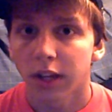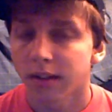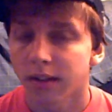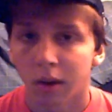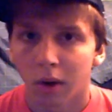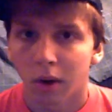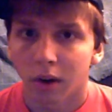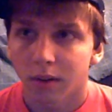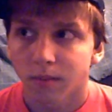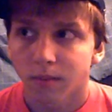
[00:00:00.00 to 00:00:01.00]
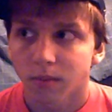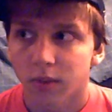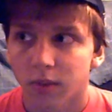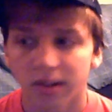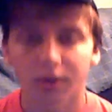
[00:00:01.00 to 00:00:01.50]
it's not wrong.
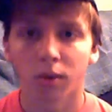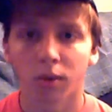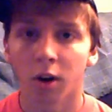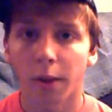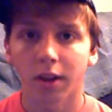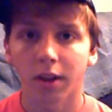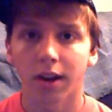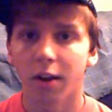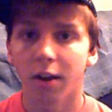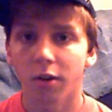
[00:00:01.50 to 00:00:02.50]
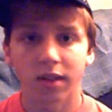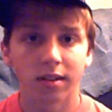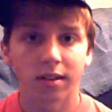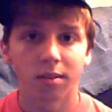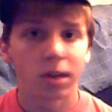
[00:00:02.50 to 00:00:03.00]
There's nothing wrong about it. And I know I've said
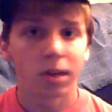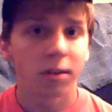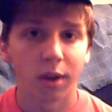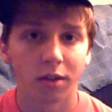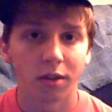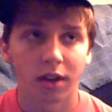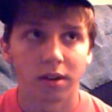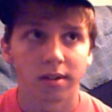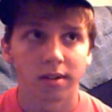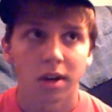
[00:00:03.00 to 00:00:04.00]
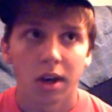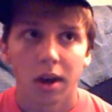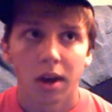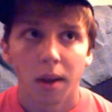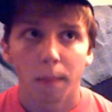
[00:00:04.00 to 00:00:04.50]
this in many of my other videos,
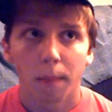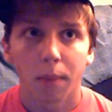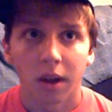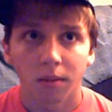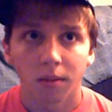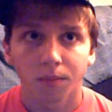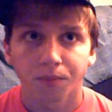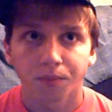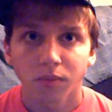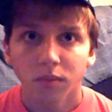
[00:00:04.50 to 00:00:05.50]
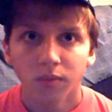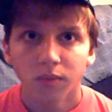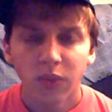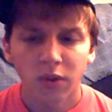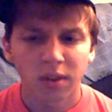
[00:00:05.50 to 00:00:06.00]
but
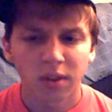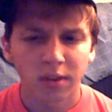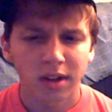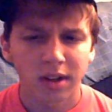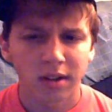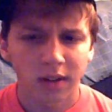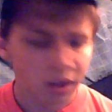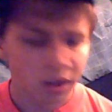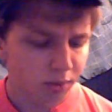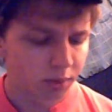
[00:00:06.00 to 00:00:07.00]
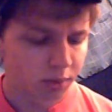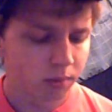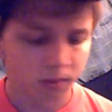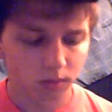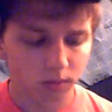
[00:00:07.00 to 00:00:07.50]
for some reason it doesn't get through
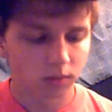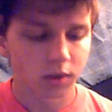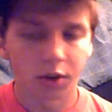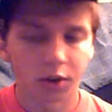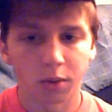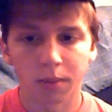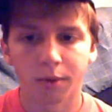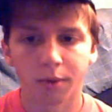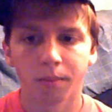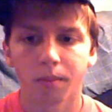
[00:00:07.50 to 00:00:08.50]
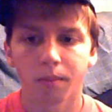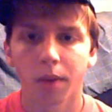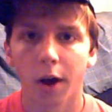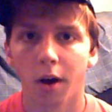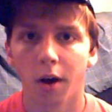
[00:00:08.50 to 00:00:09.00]
to people
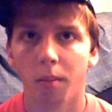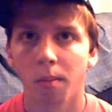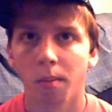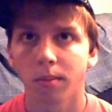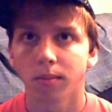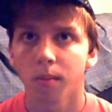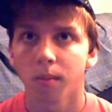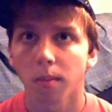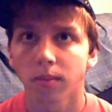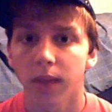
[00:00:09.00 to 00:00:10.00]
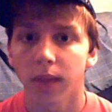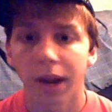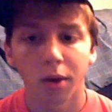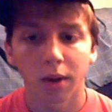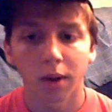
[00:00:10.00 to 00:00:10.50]
um, that
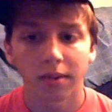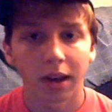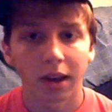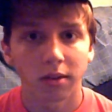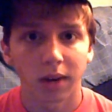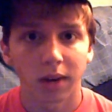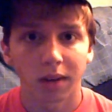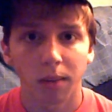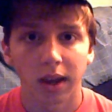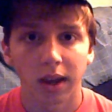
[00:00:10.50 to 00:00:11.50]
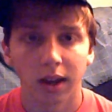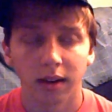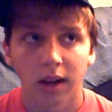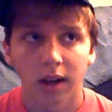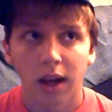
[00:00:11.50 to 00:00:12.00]
I know what I'm saying is right. And
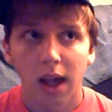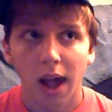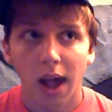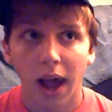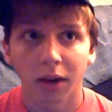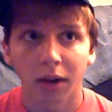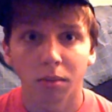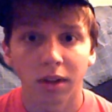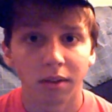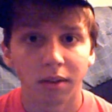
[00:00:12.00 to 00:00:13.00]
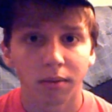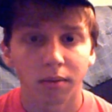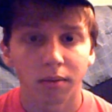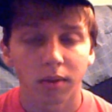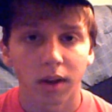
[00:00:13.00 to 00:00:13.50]
I don't believe
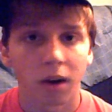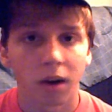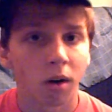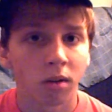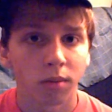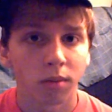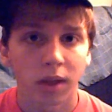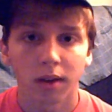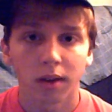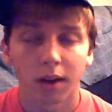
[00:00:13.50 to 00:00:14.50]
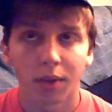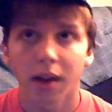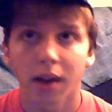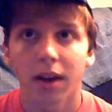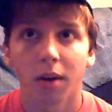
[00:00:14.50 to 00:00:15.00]
at all, without,
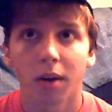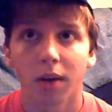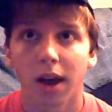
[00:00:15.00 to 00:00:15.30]
without a doubt,